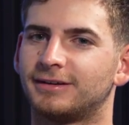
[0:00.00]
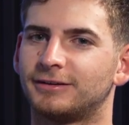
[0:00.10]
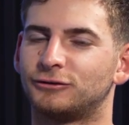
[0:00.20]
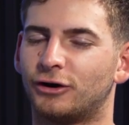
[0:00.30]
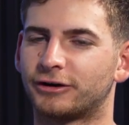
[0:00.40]

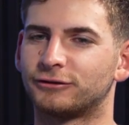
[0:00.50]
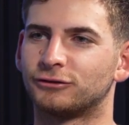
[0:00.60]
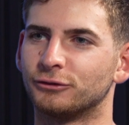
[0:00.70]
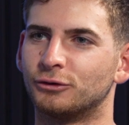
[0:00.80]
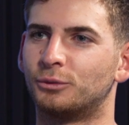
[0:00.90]
Talk us
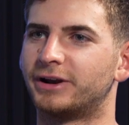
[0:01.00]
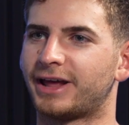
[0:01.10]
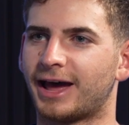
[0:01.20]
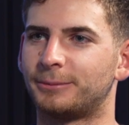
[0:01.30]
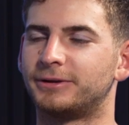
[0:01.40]
through what
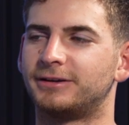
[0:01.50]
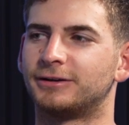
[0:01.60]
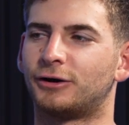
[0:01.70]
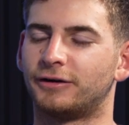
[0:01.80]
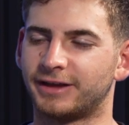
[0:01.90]
happened
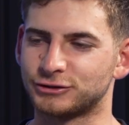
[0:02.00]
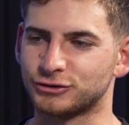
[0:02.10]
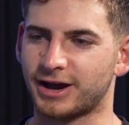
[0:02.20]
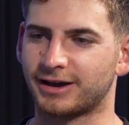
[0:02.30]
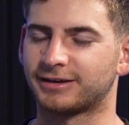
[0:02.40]
on that
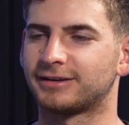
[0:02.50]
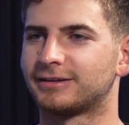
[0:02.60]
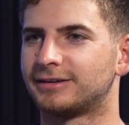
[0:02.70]
track